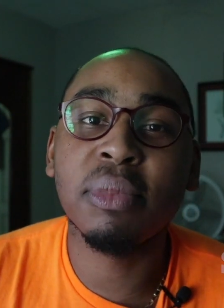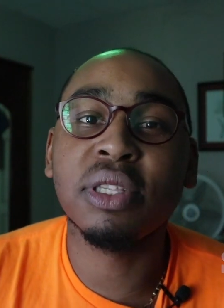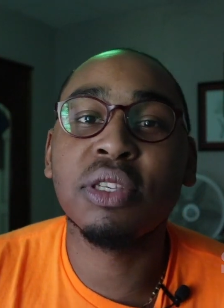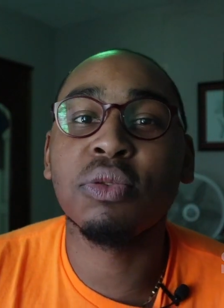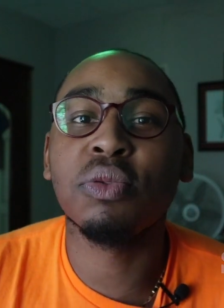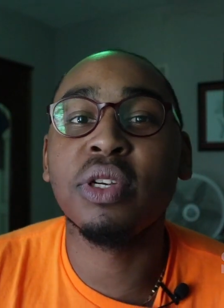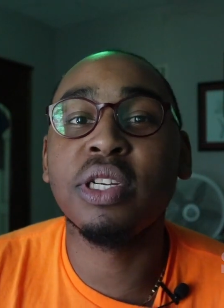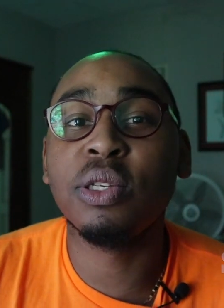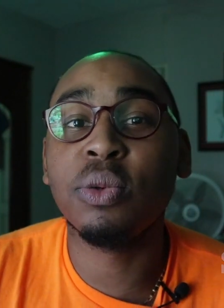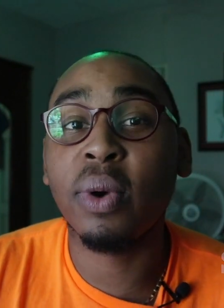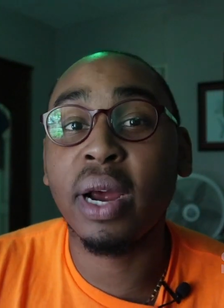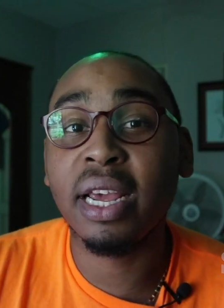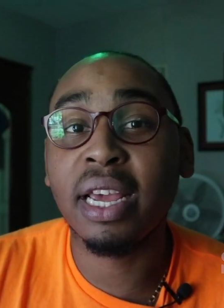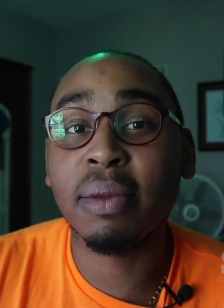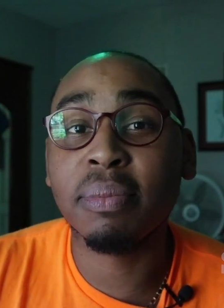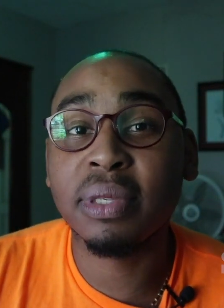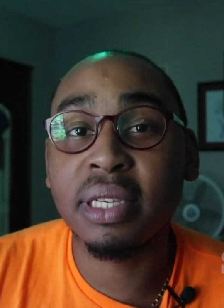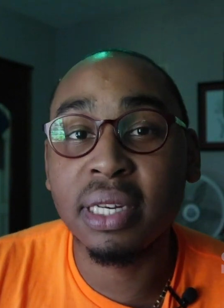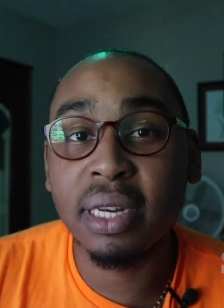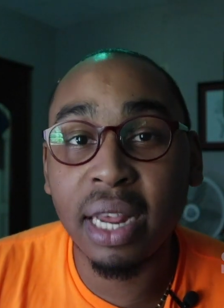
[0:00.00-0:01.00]
me to reach where I
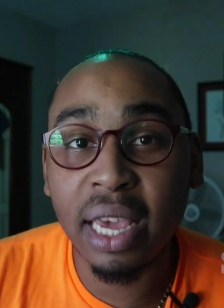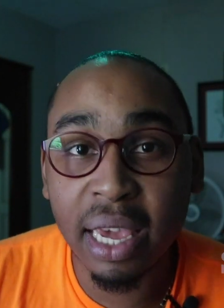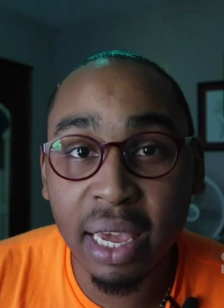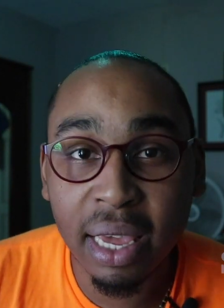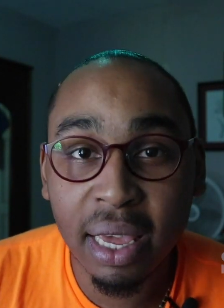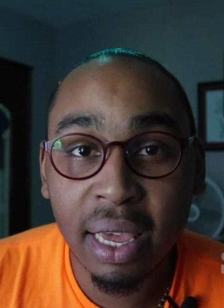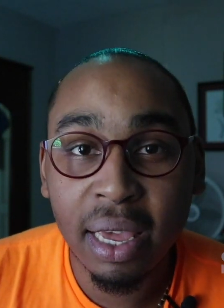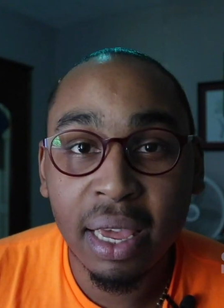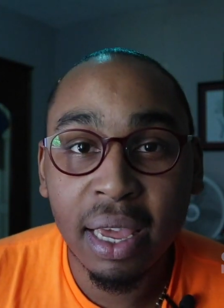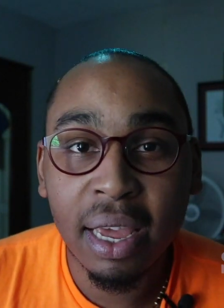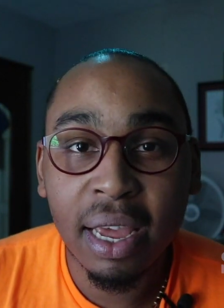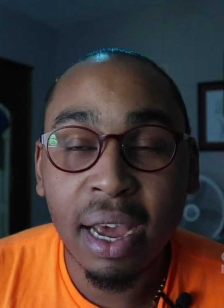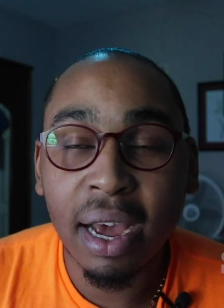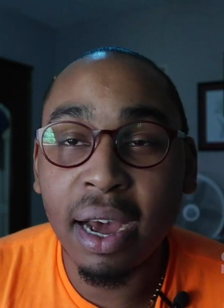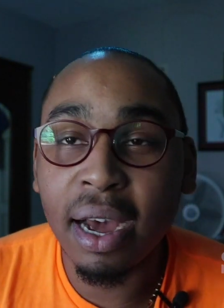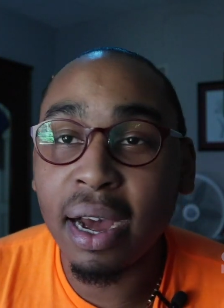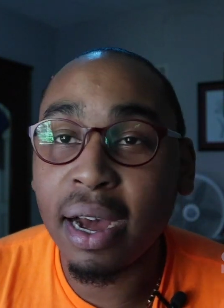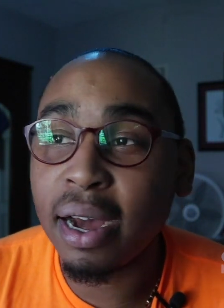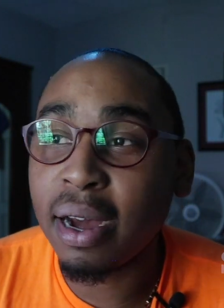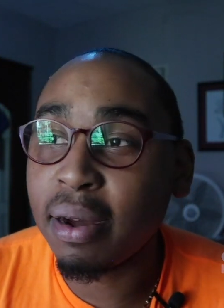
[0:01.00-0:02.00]
am today.
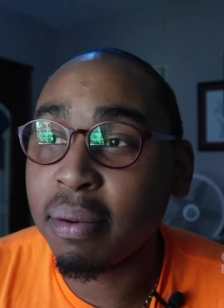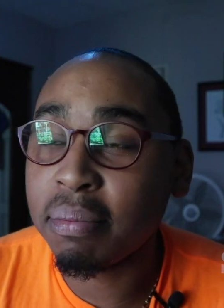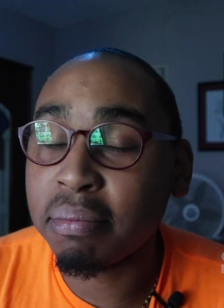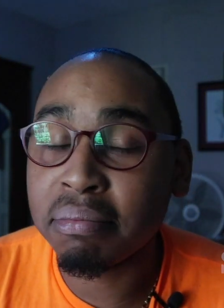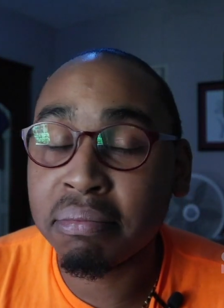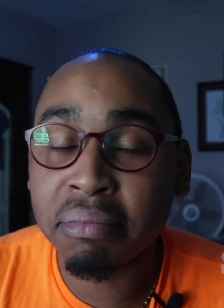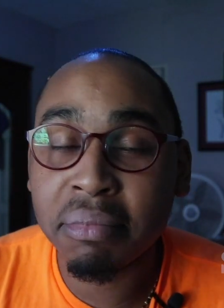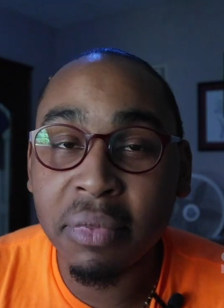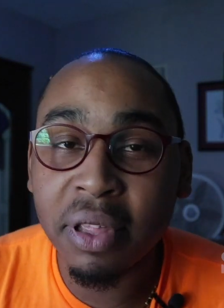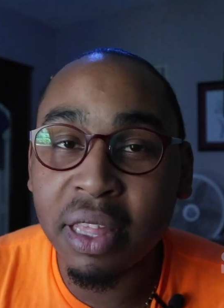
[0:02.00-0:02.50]
And